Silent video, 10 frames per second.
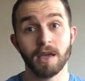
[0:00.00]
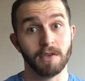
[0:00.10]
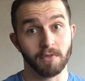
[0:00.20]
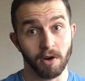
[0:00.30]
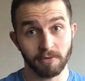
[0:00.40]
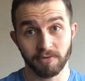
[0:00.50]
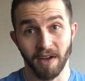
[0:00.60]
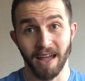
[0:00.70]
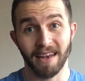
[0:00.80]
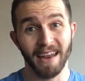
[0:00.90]
you've got
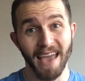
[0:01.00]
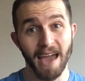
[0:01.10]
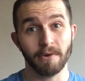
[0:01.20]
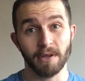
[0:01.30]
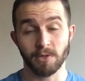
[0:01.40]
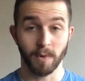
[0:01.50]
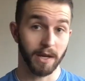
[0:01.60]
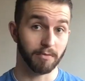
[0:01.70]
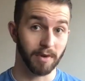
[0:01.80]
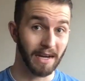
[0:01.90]
fat in areas where
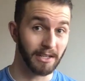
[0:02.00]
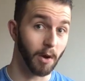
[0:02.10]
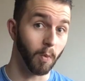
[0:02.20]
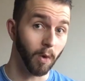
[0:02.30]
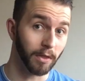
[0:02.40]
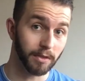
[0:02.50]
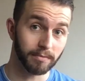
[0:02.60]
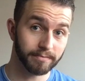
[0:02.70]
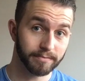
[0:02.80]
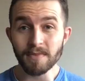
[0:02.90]
you really don't want them.